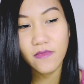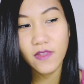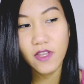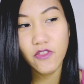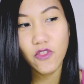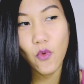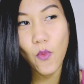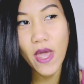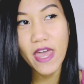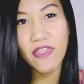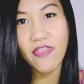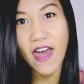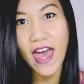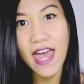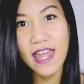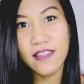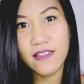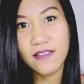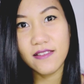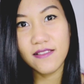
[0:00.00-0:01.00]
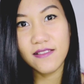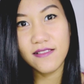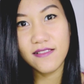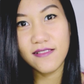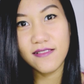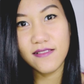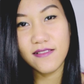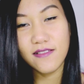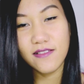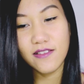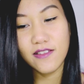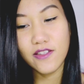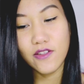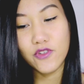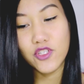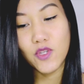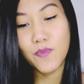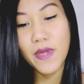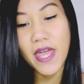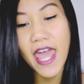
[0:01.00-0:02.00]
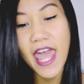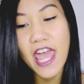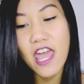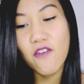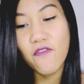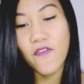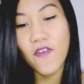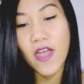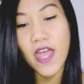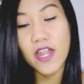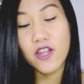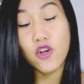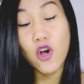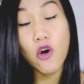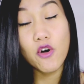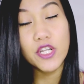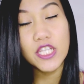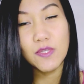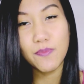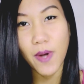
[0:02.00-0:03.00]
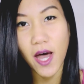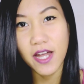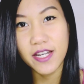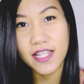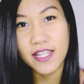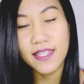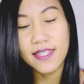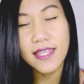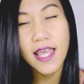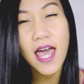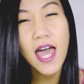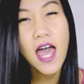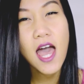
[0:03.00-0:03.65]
the way that, you know, to behave in correspondence